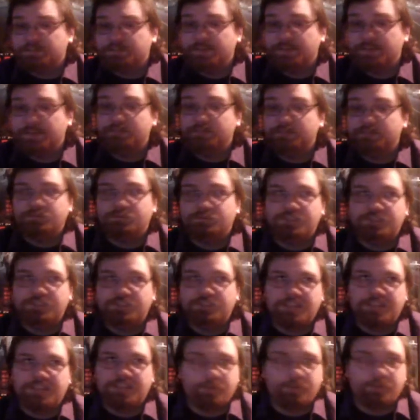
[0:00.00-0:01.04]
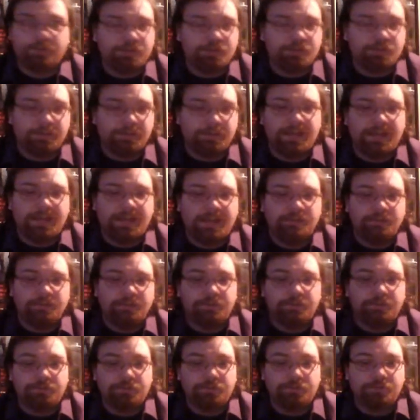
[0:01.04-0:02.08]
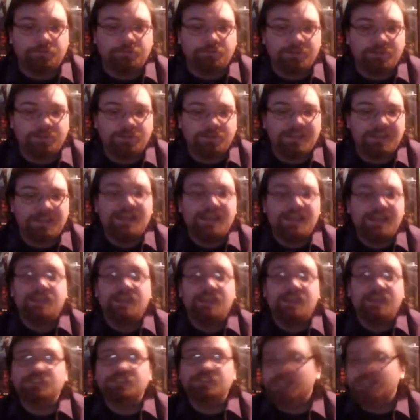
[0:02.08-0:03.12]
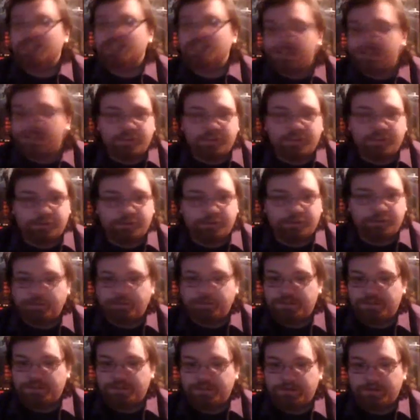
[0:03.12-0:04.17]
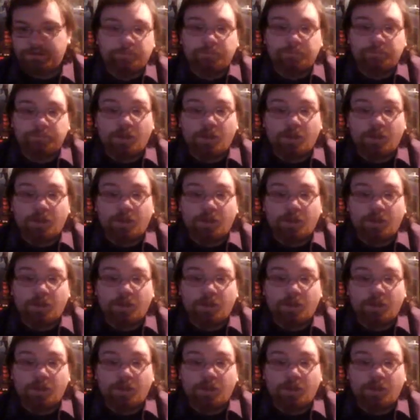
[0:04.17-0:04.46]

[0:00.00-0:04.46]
but just like Rachel McAdams in the first one, she's a little underused here.